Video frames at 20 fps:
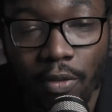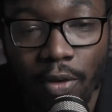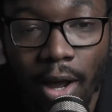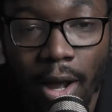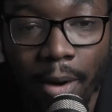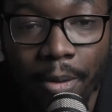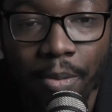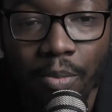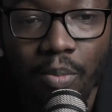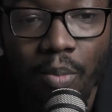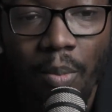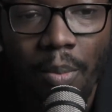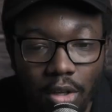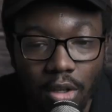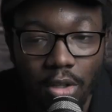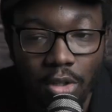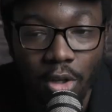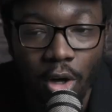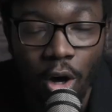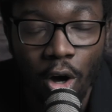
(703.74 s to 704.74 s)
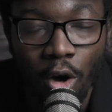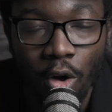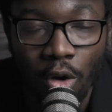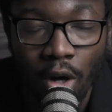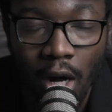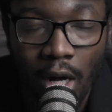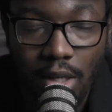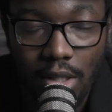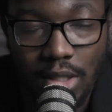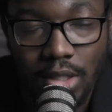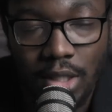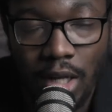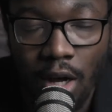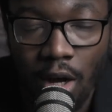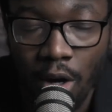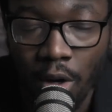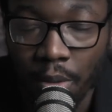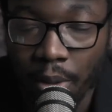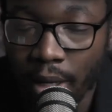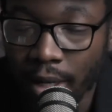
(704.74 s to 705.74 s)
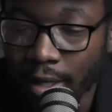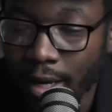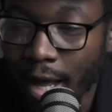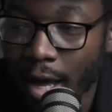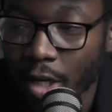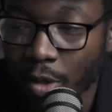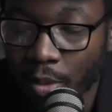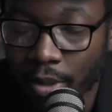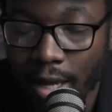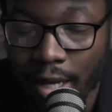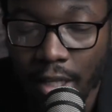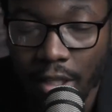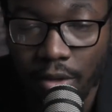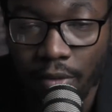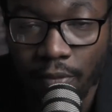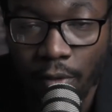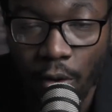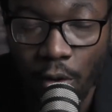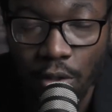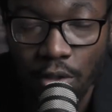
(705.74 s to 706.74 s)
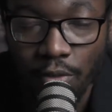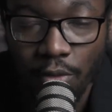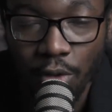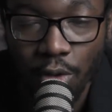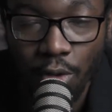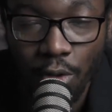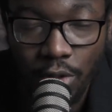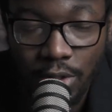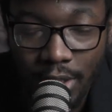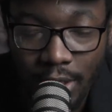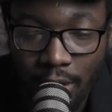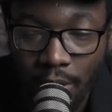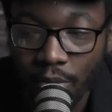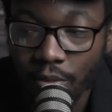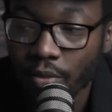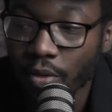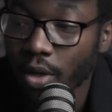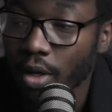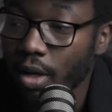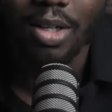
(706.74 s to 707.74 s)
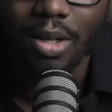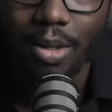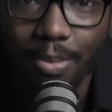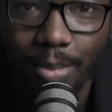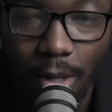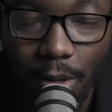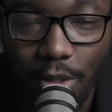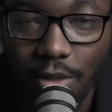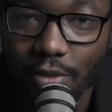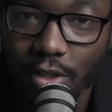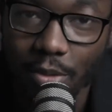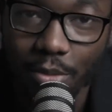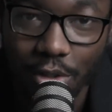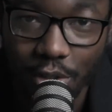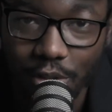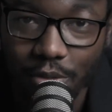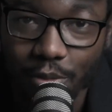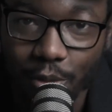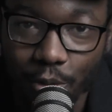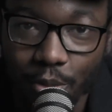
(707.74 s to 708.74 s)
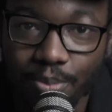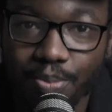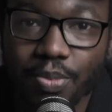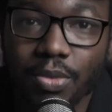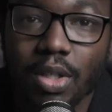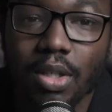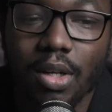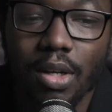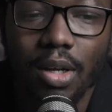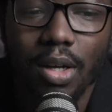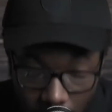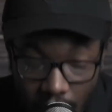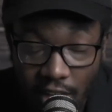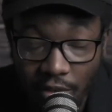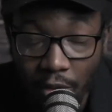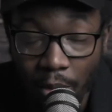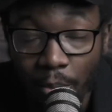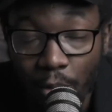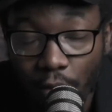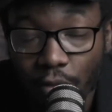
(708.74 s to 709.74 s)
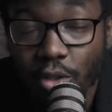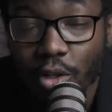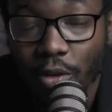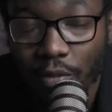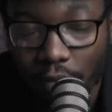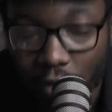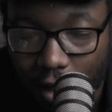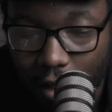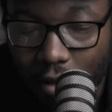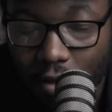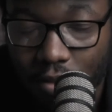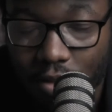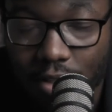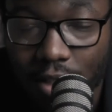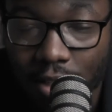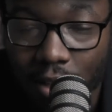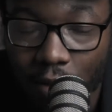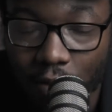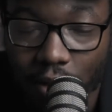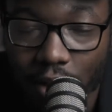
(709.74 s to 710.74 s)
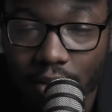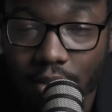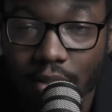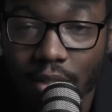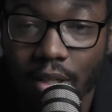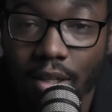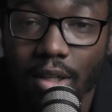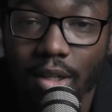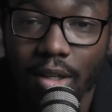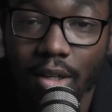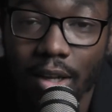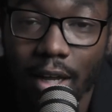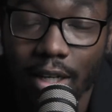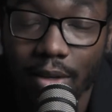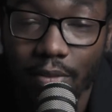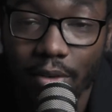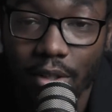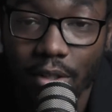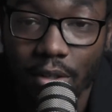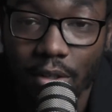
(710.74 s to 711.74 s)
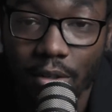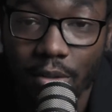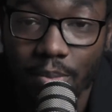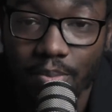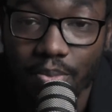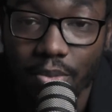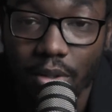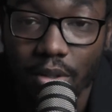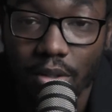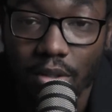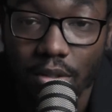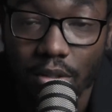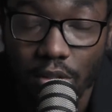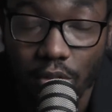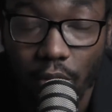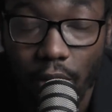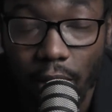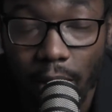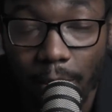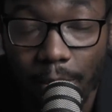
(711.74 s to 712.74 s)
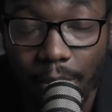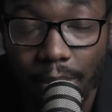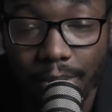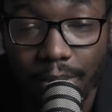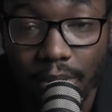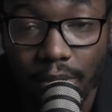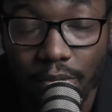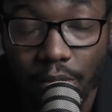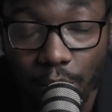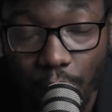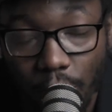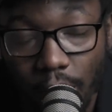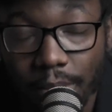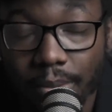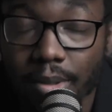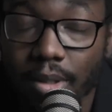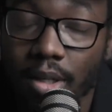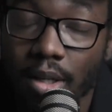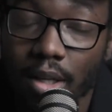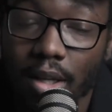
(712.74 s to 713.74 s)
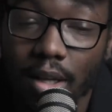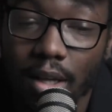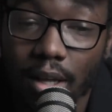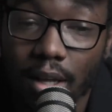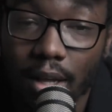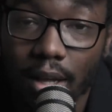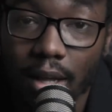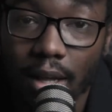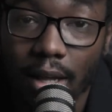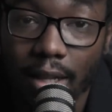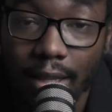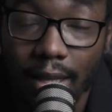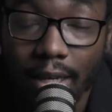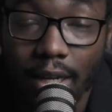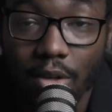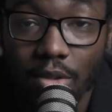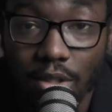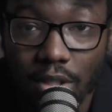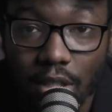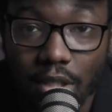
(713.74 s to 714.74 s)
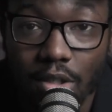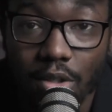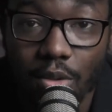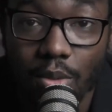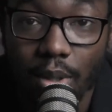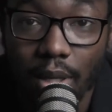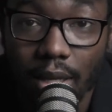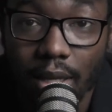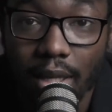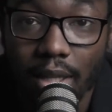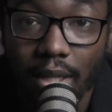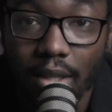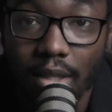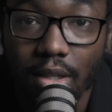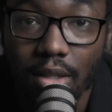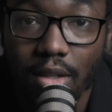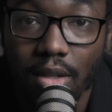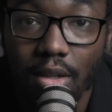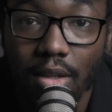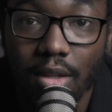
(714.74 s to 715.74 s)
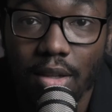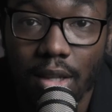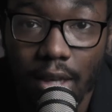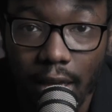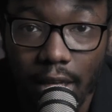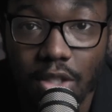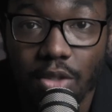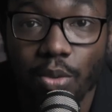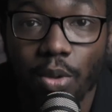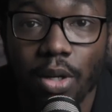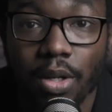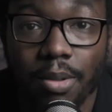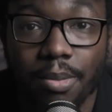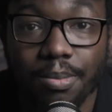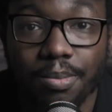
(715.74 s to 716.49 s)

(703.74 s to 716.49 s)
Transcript: out your own kind of style and how you want to edit your photos for yourself. But I hope the video was useful. If you want more photography videos, then don't forget to like the video, subscribe if you want, and then I'll see you in the next one.